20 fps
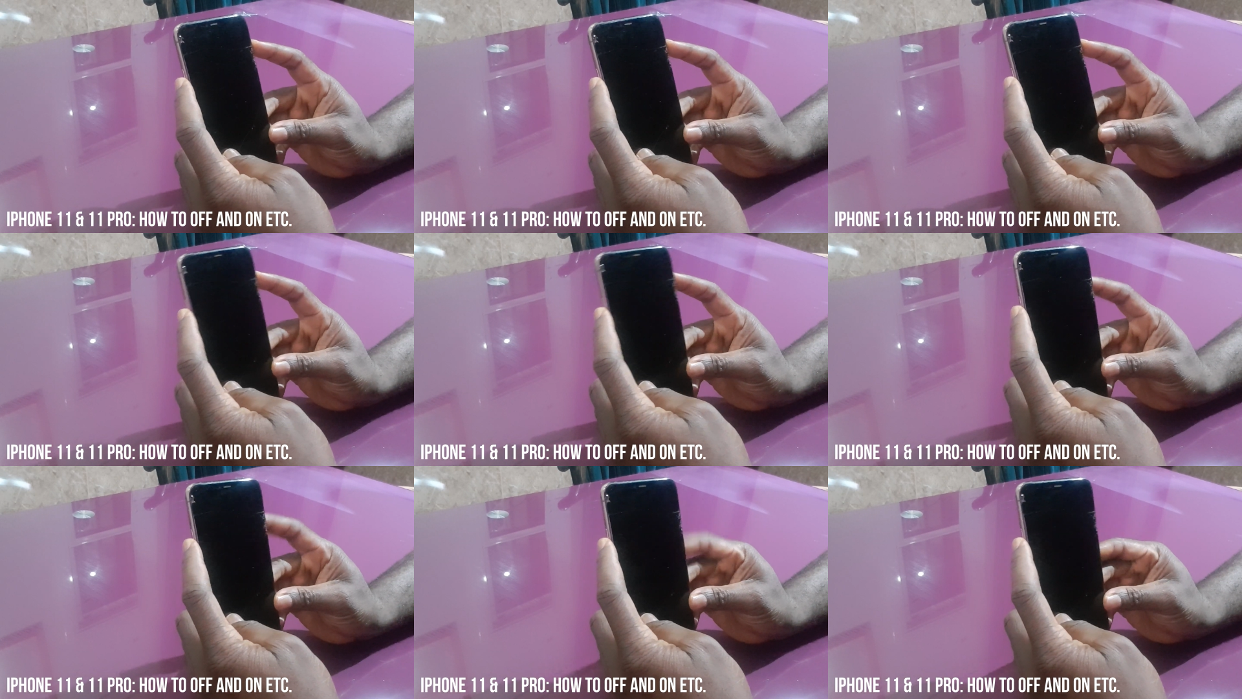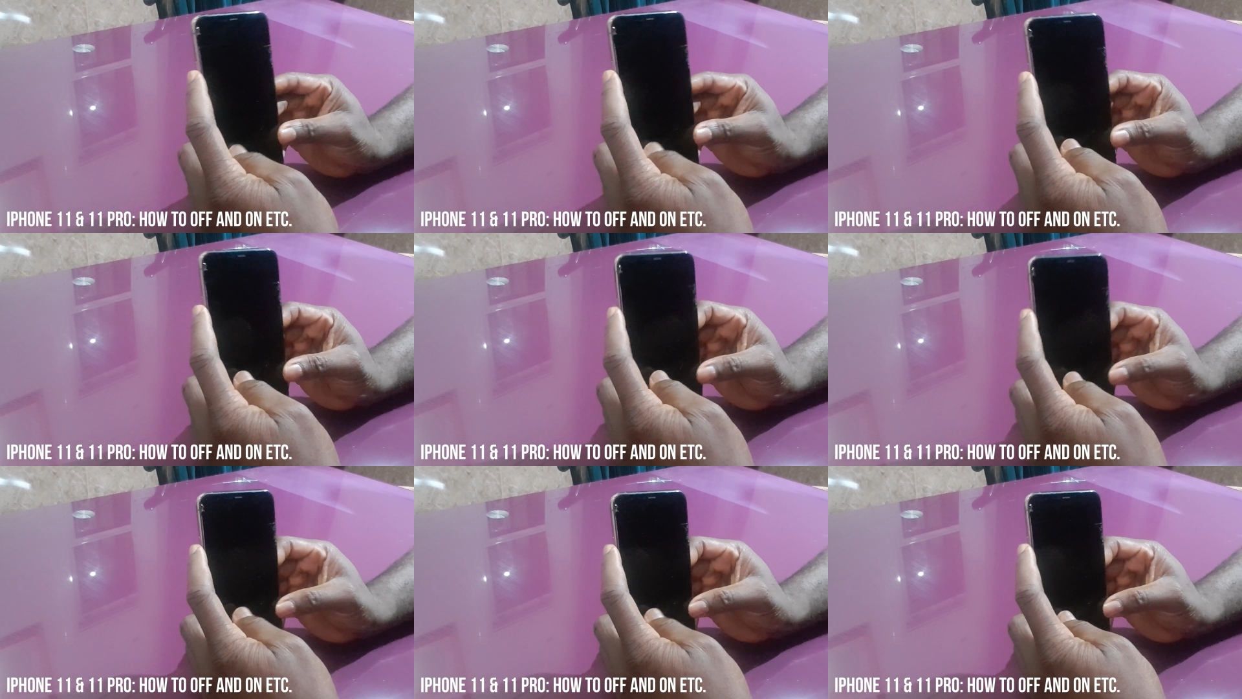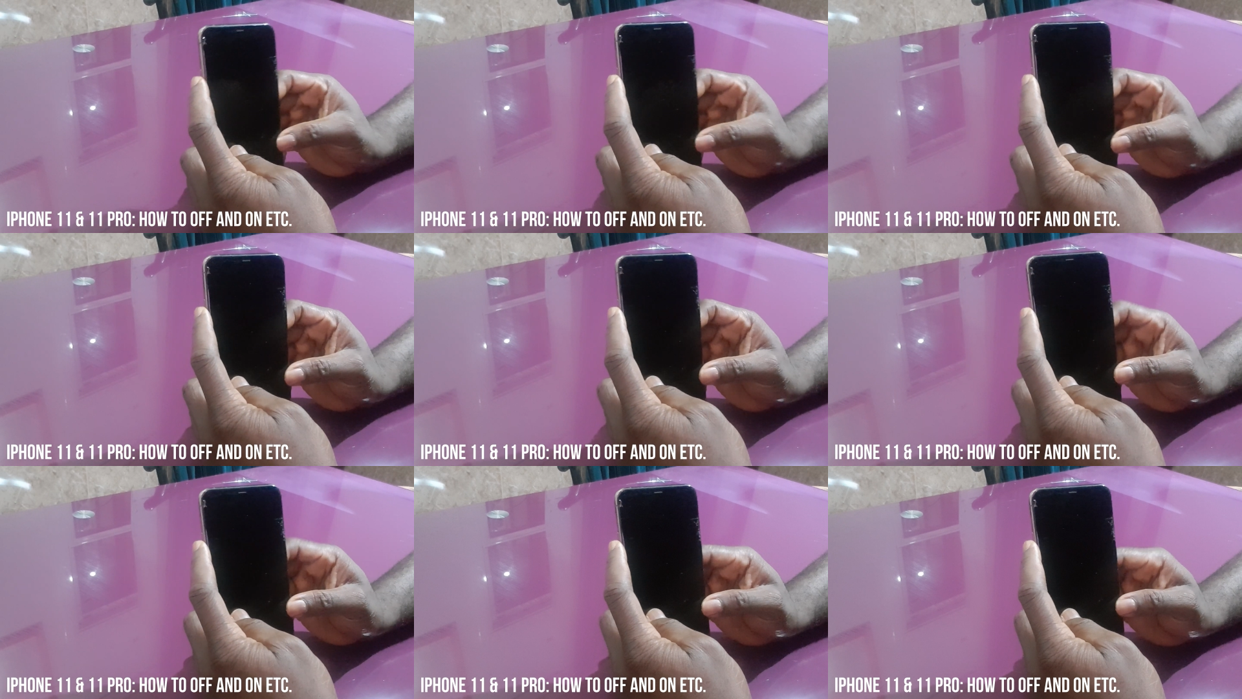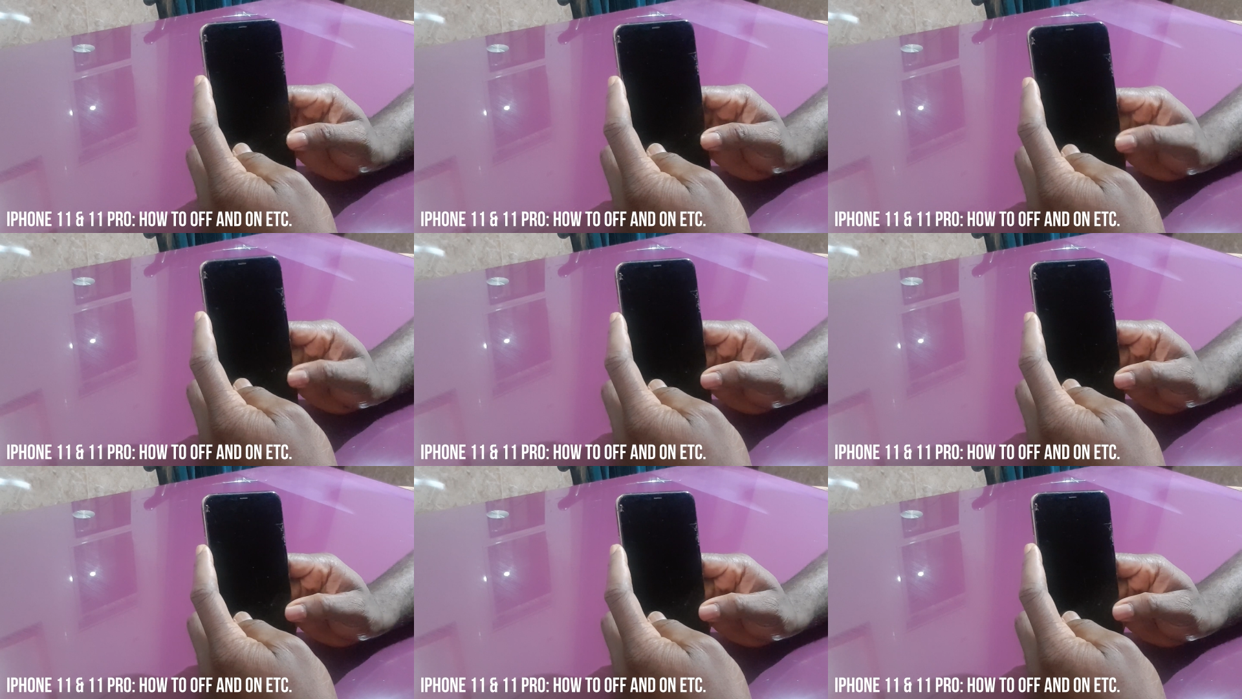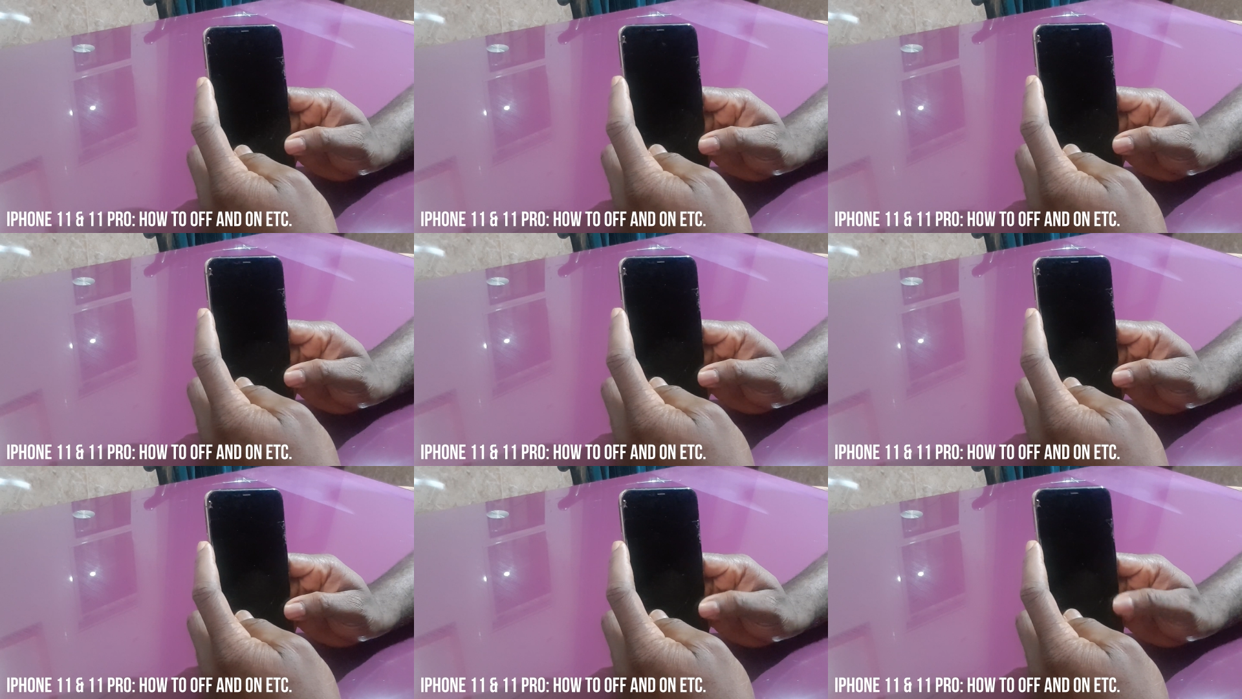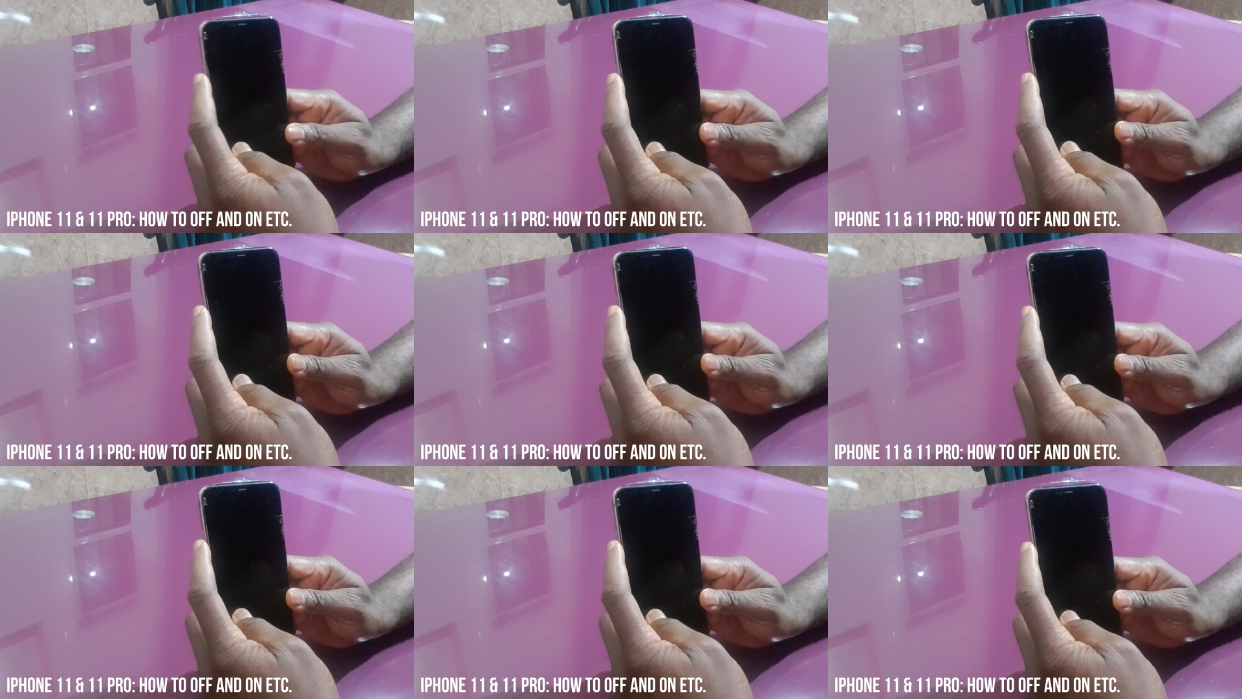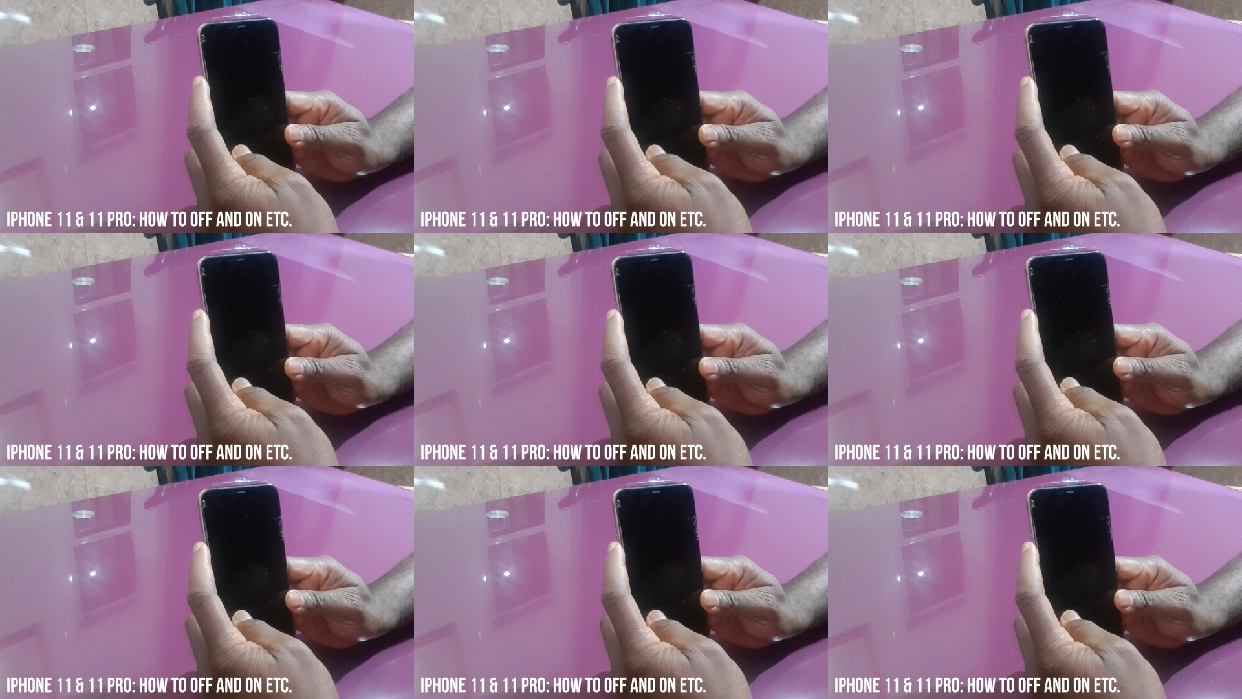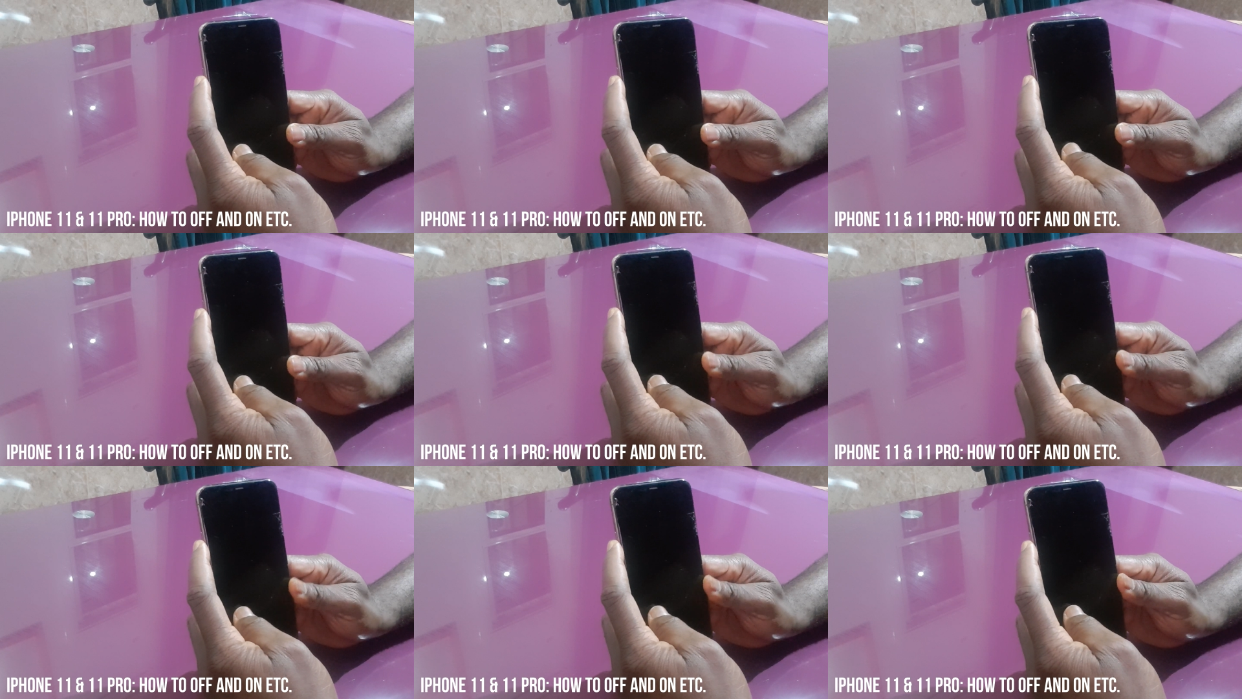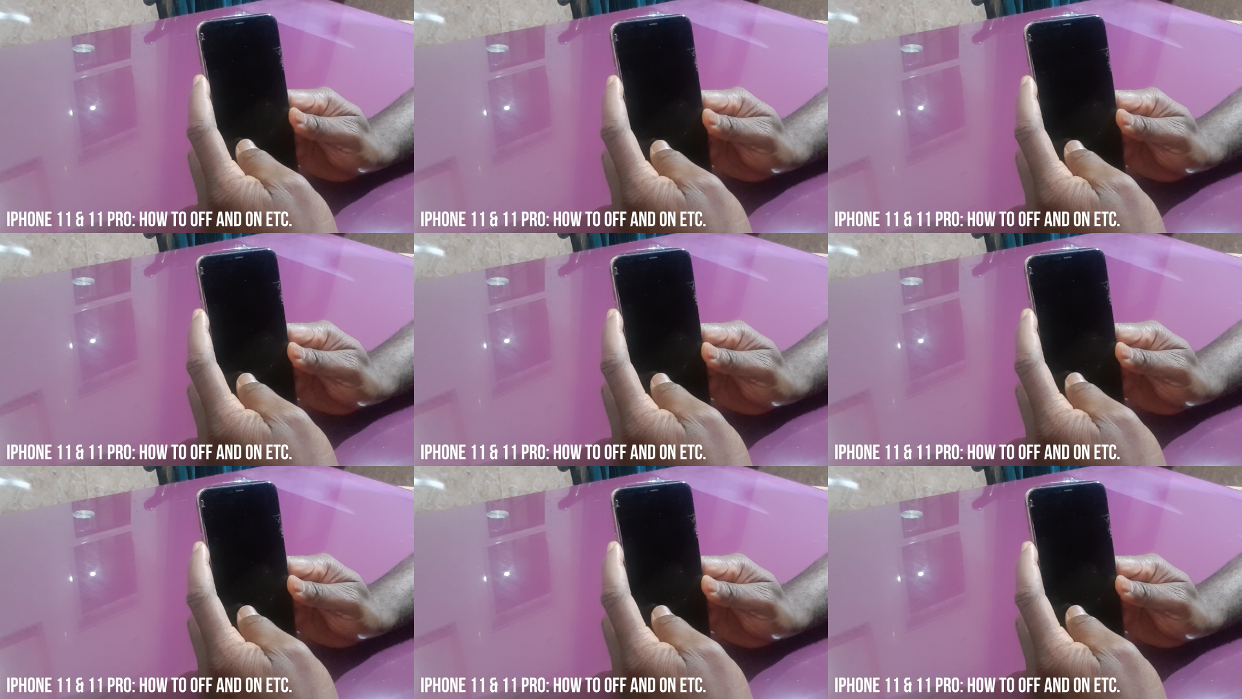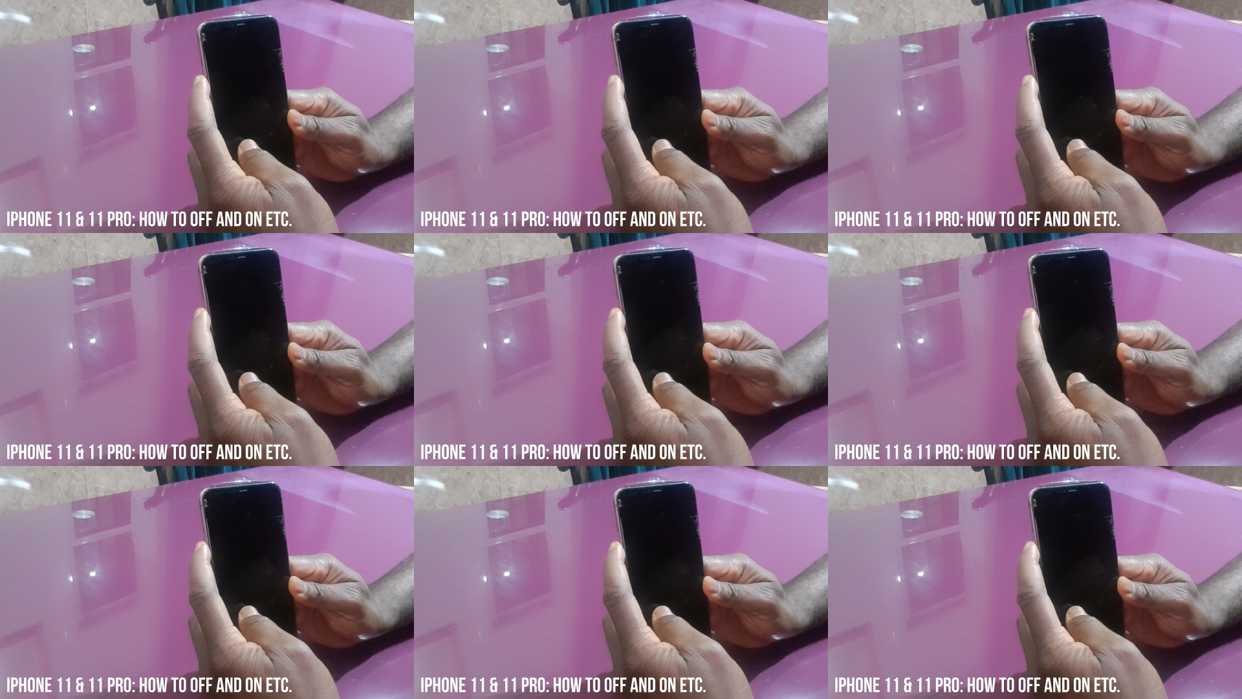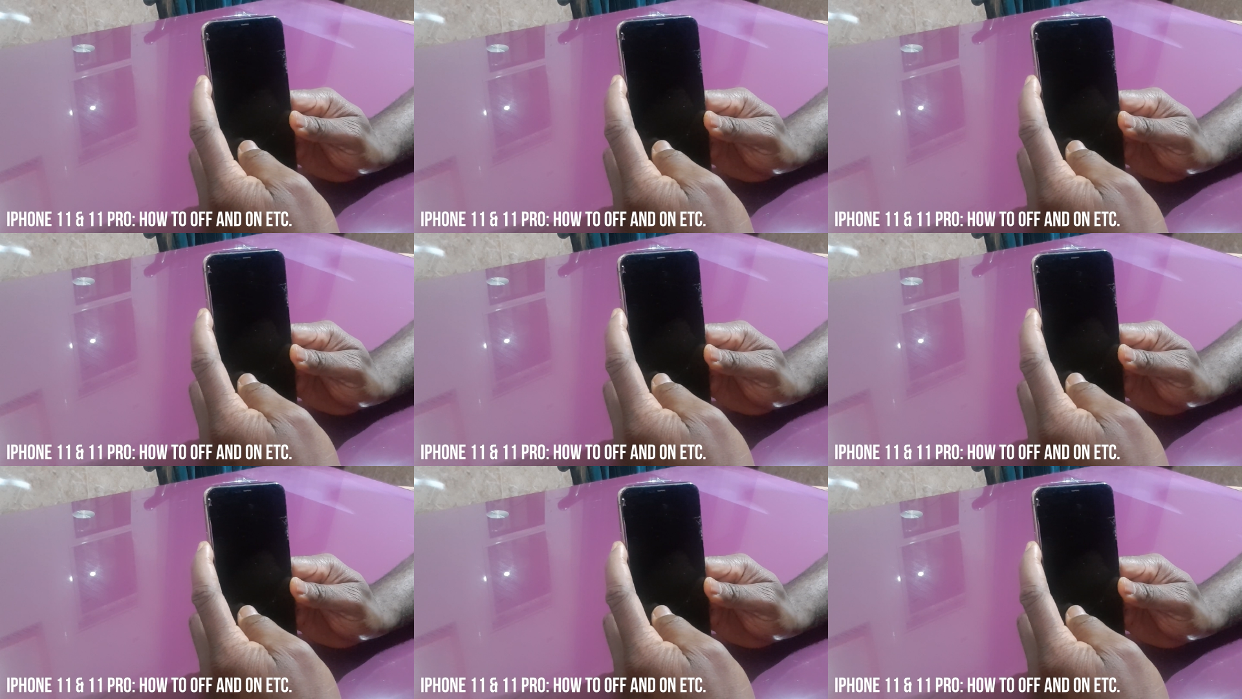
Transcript: No face is visible, so there are no lips to read.